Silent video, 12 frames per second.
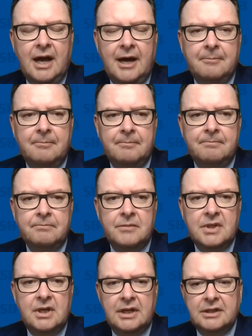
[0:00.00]
um,
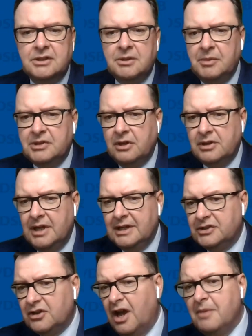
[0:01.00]
uh, some
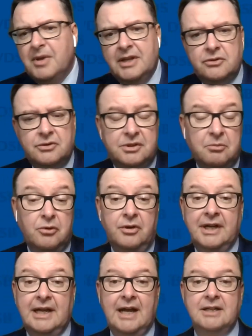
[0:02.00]
assignments or some
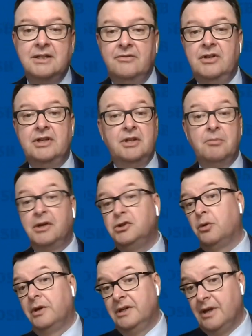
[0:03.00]
learning activities they
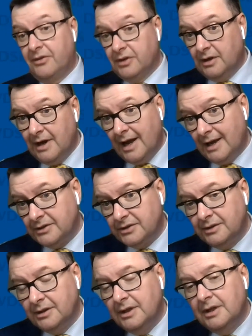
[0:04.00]
might join another
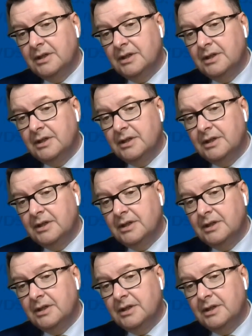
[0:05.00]
class